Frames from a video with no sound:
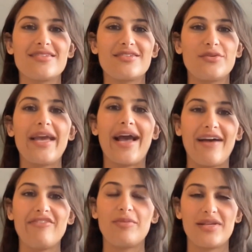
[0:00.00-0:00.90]
So we
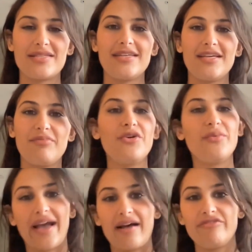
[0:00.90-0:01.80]
have the placebo,
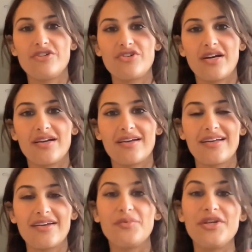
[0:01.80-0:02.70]
we have the drug.
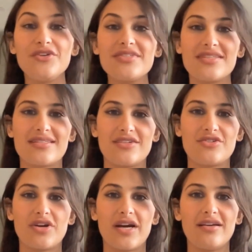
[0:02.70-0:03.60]
We use this in
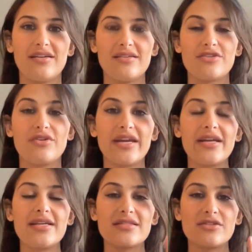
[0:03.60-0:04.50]
trials. So there
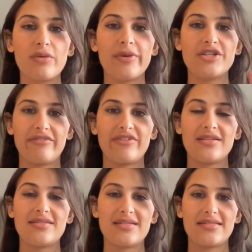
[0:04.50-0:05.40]
is so much
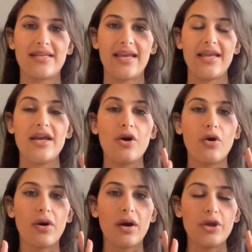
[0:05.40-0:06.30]
evidence to say
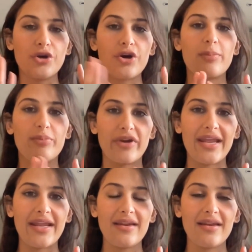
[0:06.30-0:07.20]
your
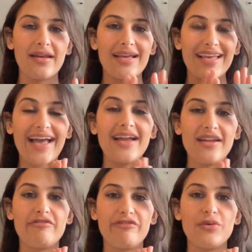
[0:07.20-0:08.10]
brain can
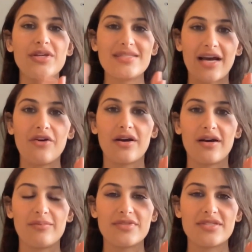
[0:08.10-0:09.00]
influence
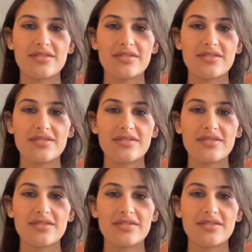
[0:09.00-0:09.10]
outcomes.